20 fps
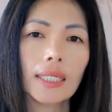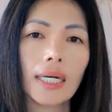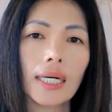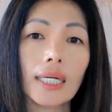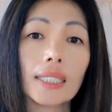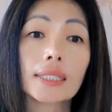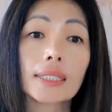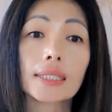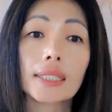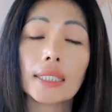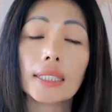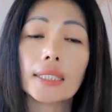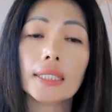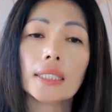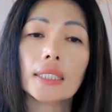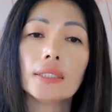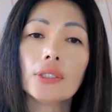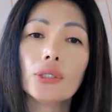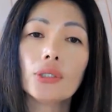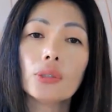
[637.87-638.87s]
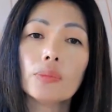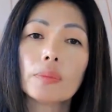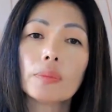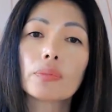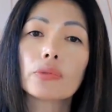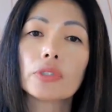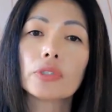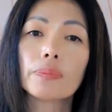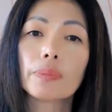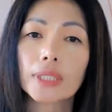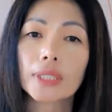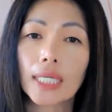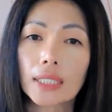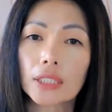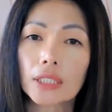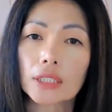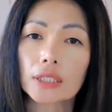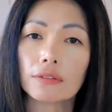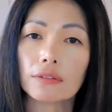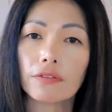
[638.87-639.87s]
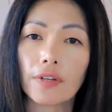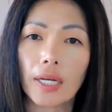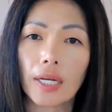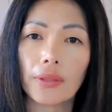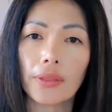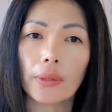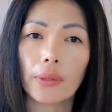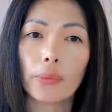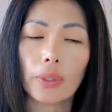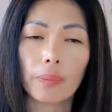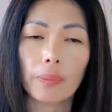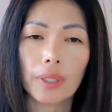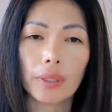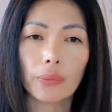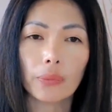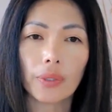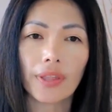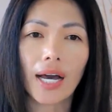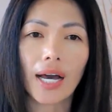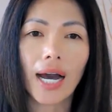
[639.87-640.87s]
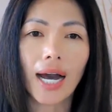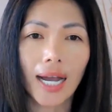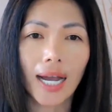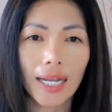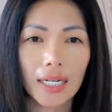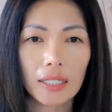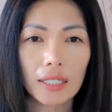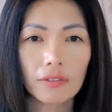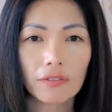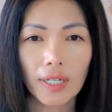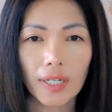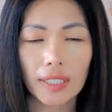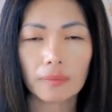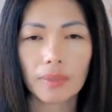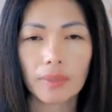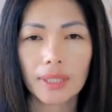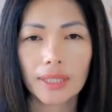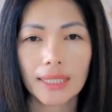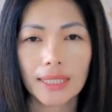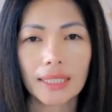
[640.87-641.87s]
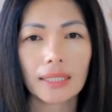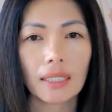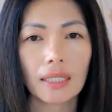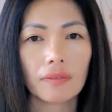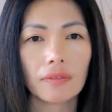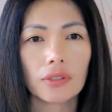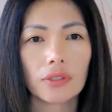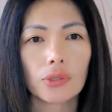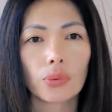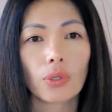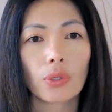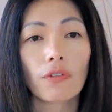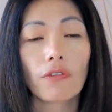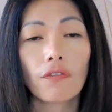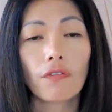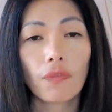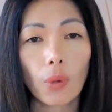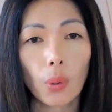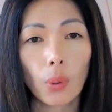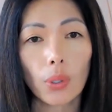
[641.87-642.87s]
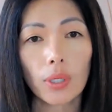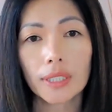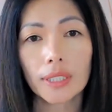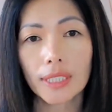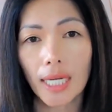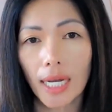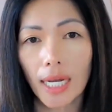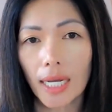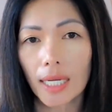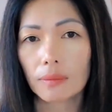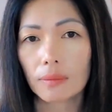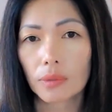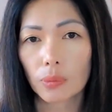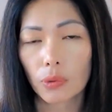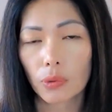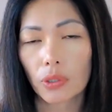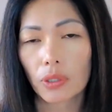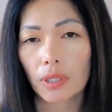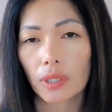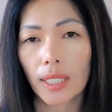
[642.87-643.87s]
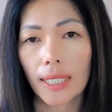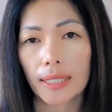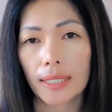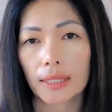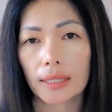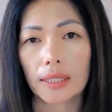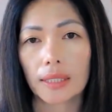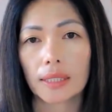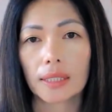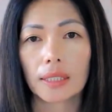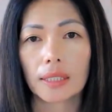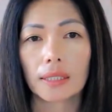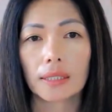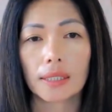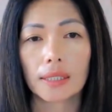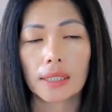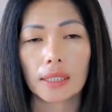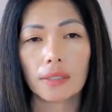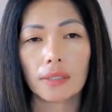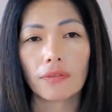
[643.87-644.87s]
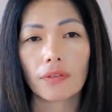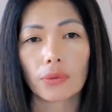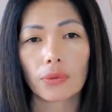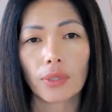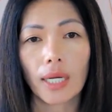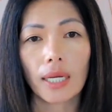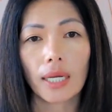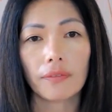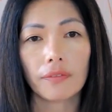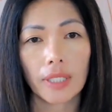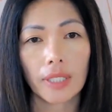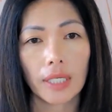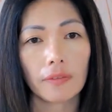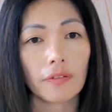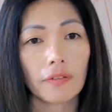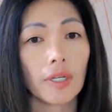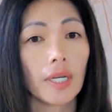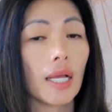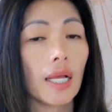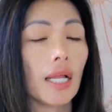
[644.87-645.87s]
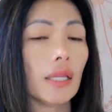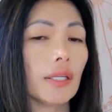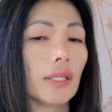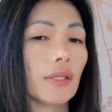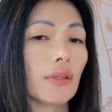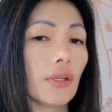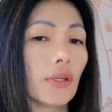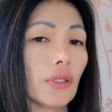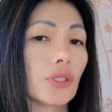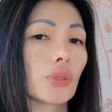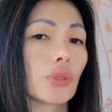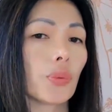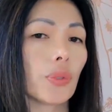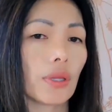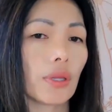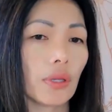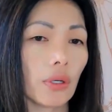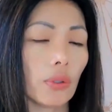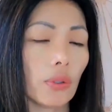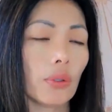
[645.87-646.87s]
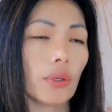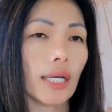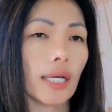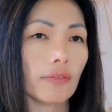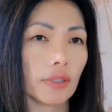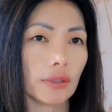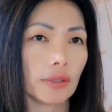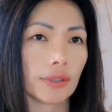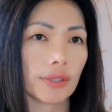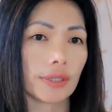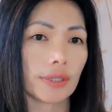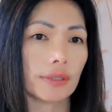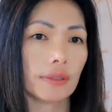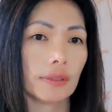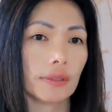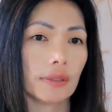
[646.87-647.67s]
A study in human reproduction found that women with higher vitamin D levels were 4 times more likely to conceive through IVF than those with low levels.